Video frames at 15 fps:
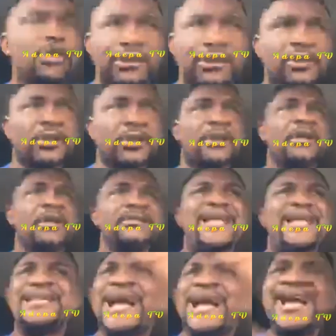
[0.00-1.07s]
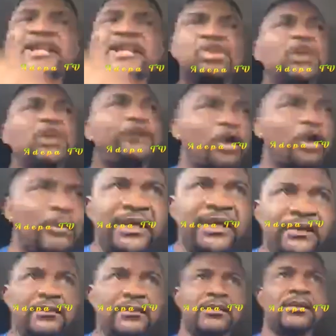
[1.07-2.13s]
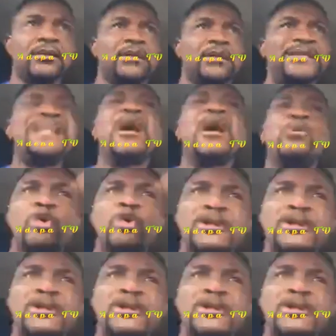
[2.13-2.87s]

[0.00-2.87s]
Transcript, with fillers: take that insult, follow me. Then I will know that